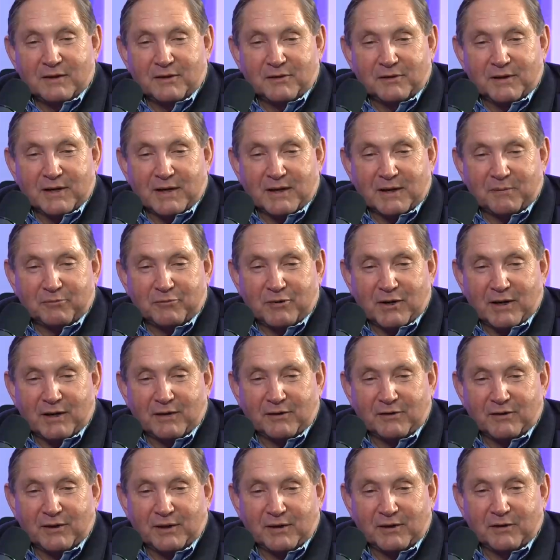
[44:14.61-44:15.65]
God, I'm trying
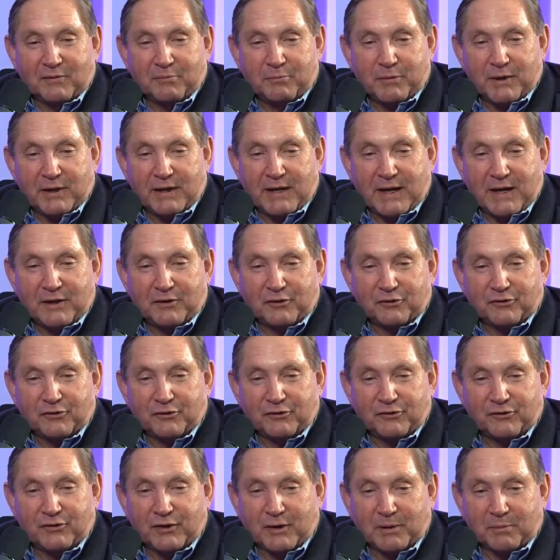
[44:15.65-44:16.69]
to think of Bud
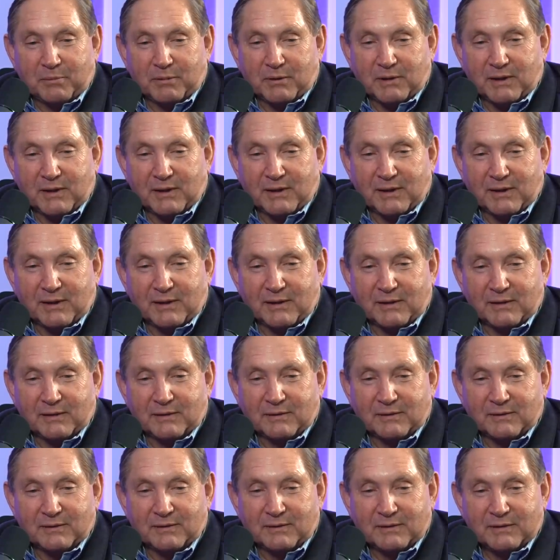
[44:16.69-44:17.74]
Anderson's
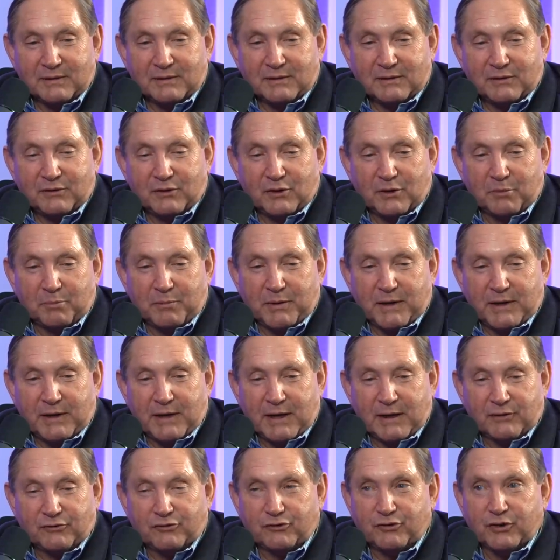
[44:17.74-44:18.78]
airplane. You know, Bud
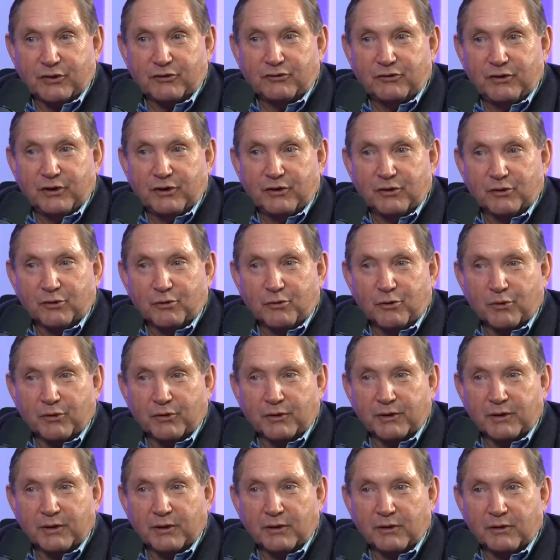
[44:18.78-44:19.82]
had 16
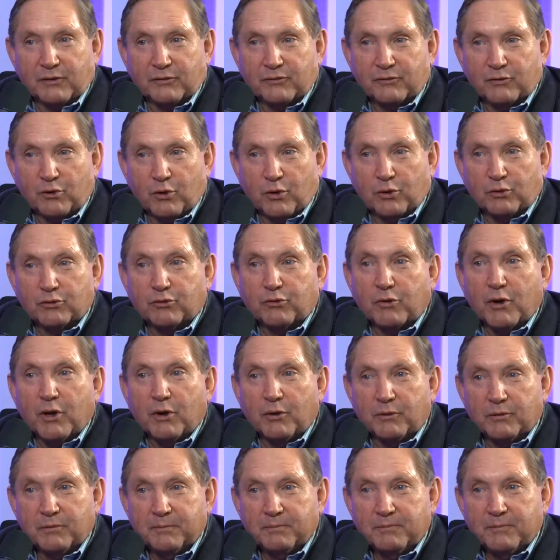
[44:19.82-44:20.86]
1/4 kills. Old
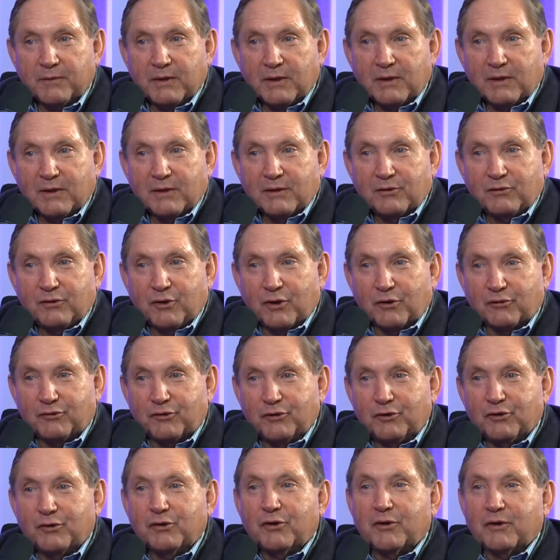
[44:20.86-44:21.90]
Crow. Old Crow. You know, so
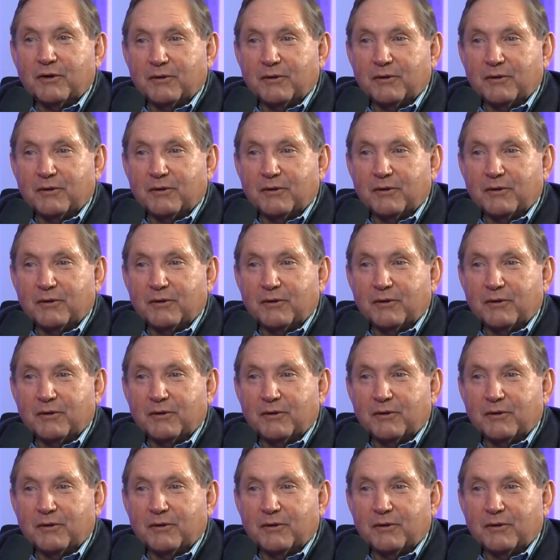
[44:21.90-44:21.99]
you'll go